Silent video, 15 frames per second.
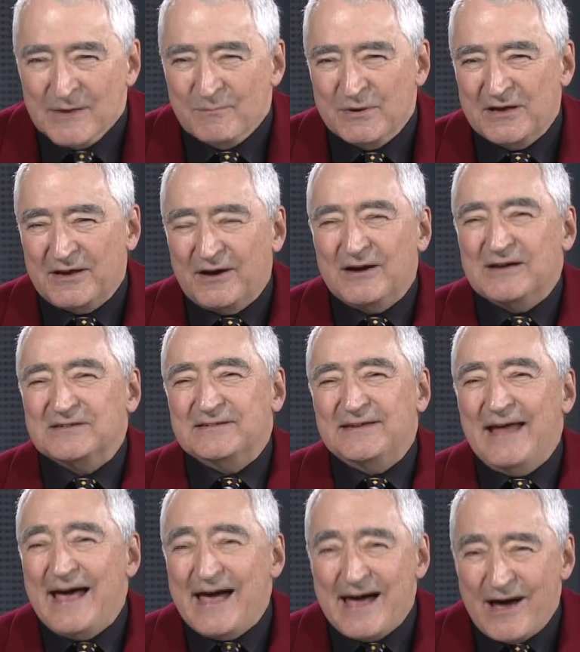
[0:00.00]
because
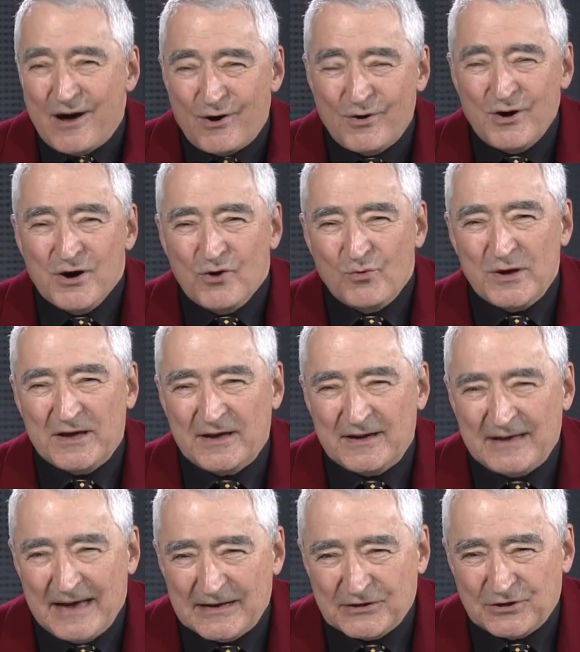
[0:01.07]
now we can
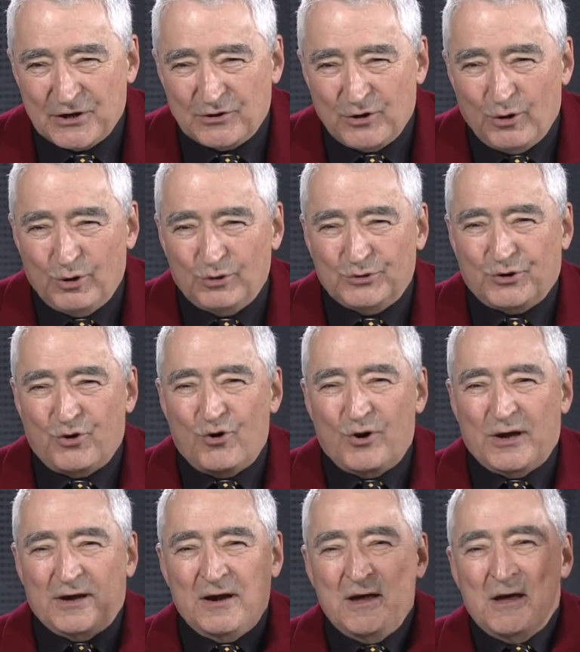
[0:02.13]
get your gold
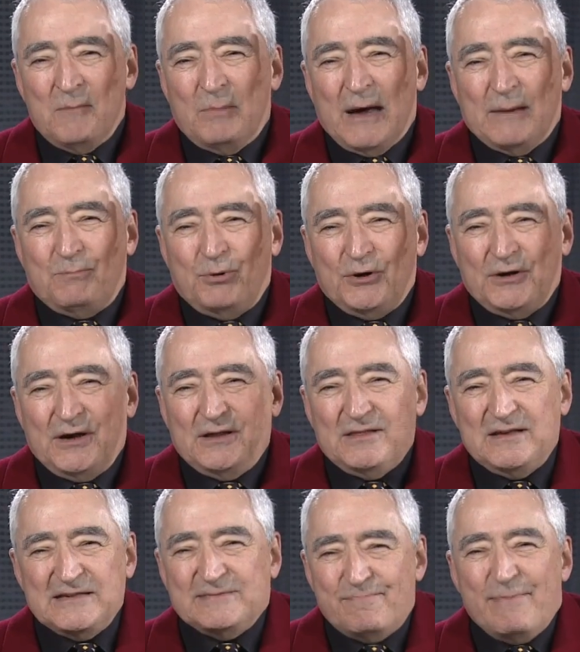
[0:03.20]
coin by putting
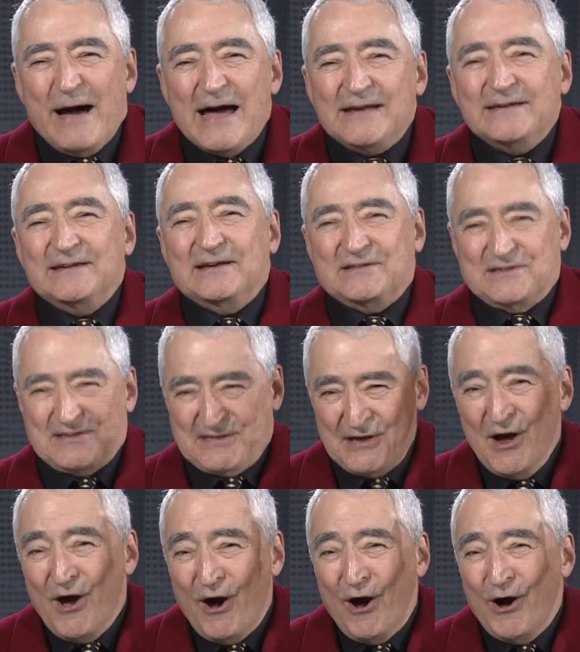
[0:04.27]
these bandits
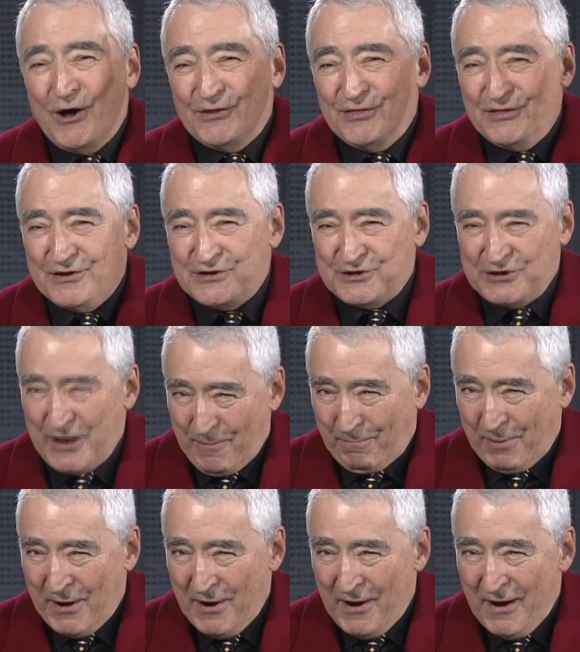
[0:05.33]
on the
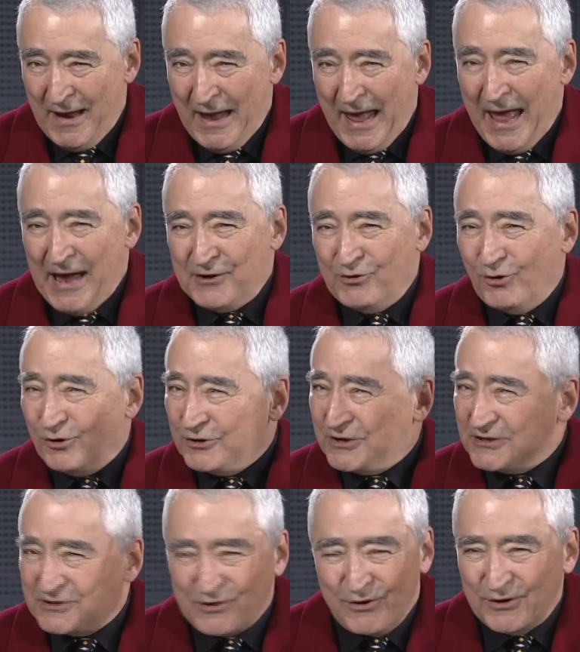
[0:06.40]
ship. And you're
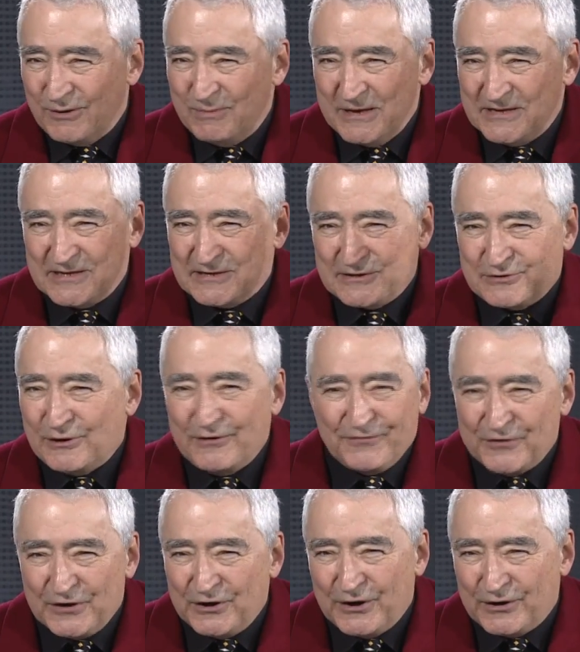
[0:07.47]
just going to be
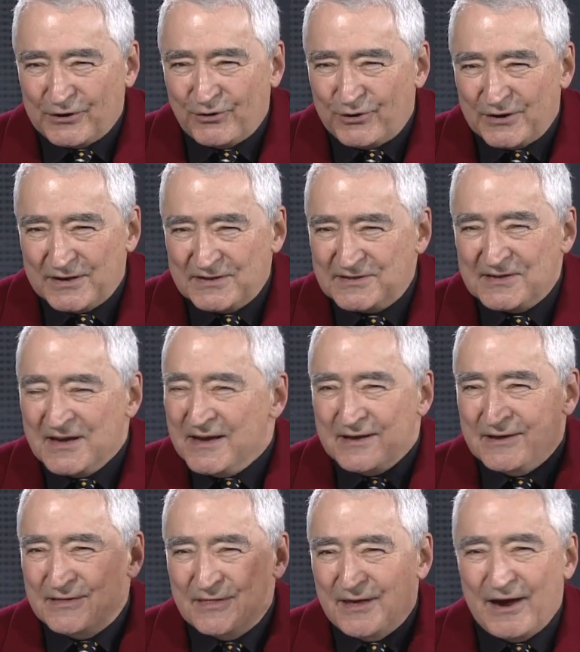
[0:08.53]
stuffing your coins
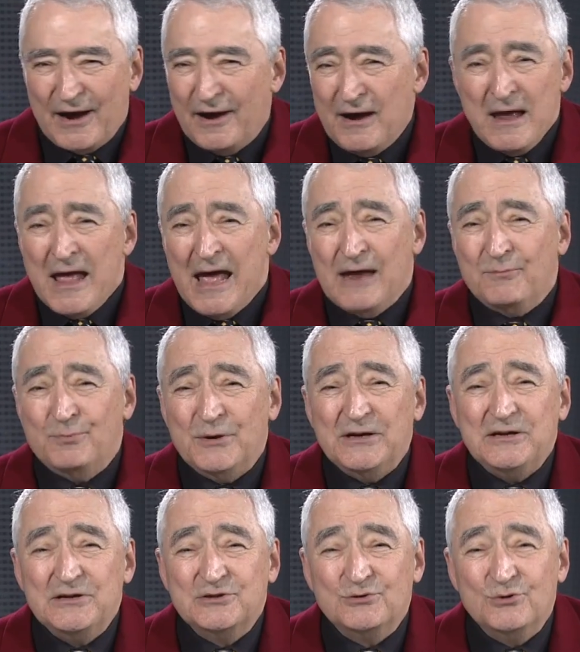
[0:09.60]
in there, and
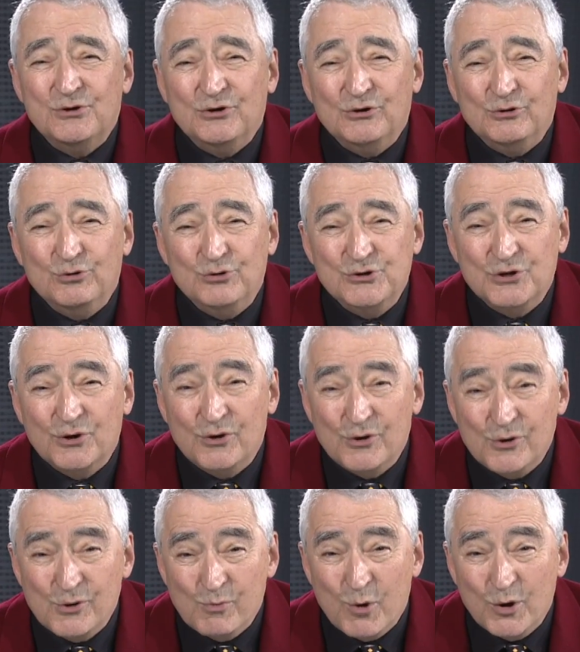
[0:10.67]
pretty soon you'll lose your
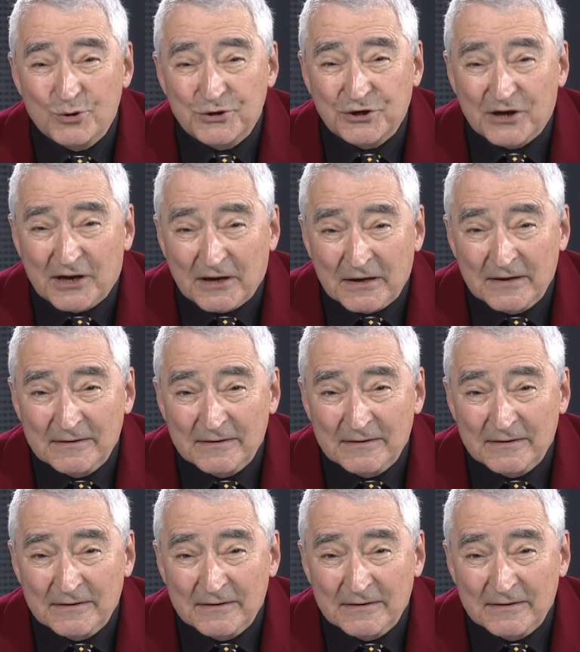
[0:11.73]
home, won't you?